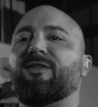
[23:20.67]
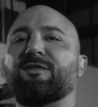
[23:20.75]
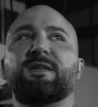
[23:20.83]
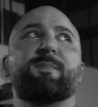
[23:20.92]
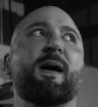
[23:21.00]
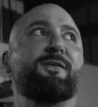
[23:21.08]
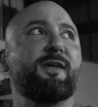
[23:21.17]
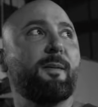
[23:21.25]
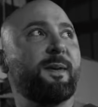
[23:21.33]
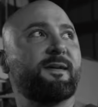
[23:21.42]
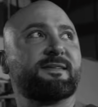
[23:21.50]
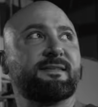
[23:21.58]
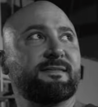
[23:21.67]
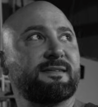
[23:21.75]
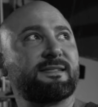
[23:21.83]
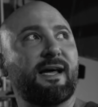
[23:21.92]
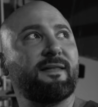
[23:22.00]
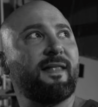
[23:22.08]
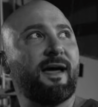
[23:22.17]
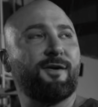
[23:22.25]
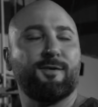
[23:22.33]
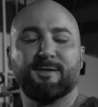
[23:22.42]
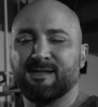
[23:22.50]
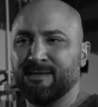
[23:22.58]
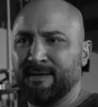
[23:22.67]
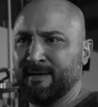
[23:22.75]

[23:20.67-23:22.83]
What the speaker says: 50-pound dumbbells on the side laterals.